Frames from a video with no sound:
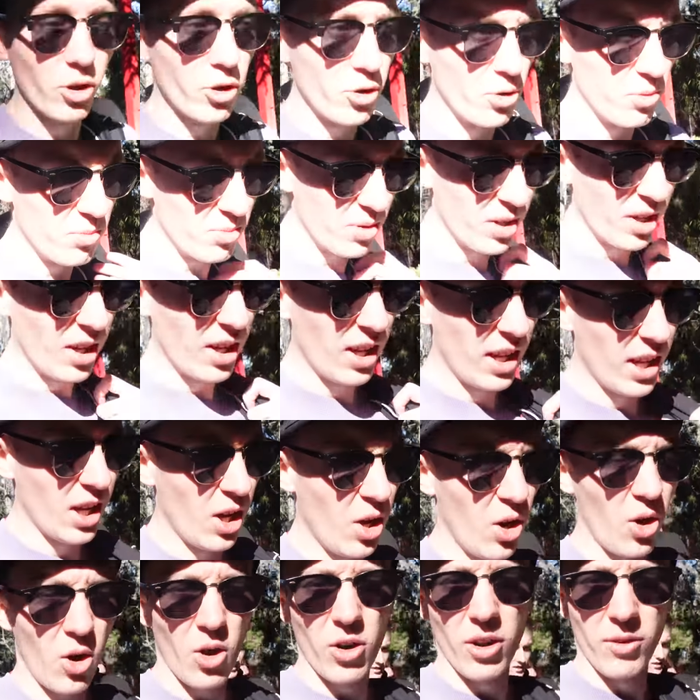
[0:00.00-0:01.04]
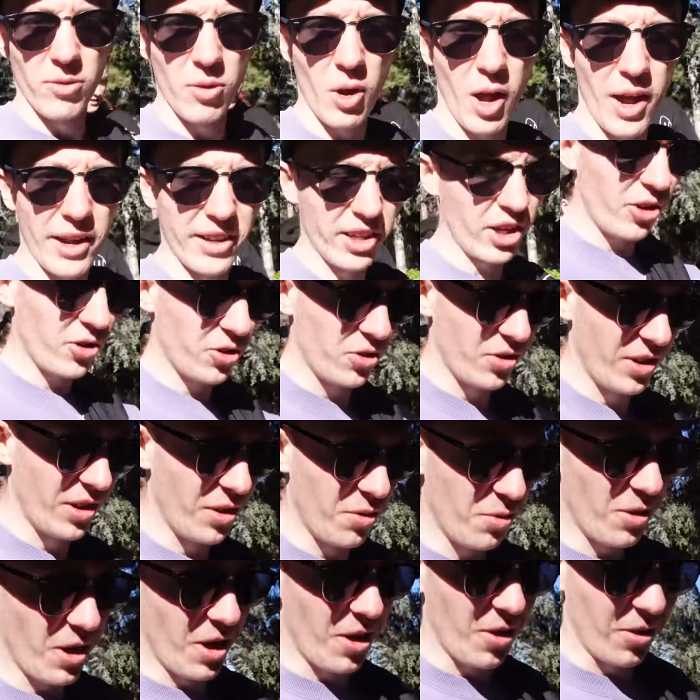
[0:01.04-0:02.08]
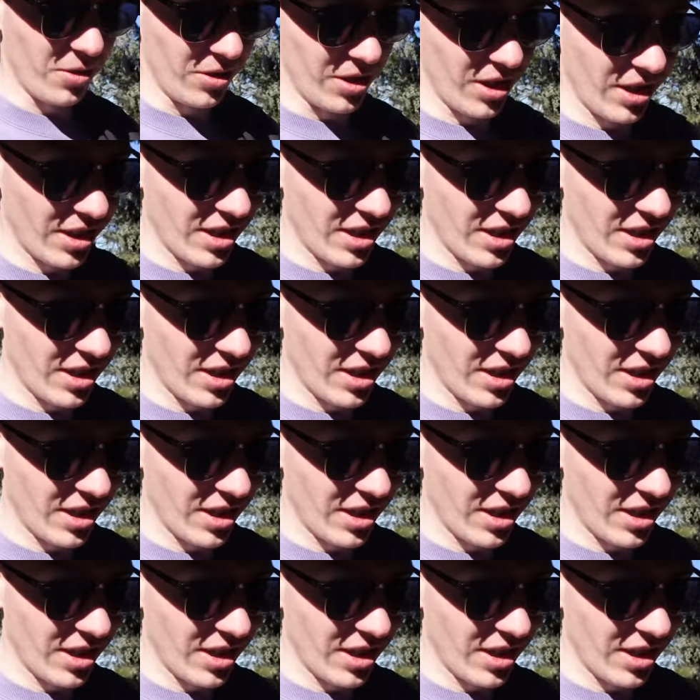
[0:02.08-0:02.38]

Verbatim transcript: loop on a flying coaster in the world. Which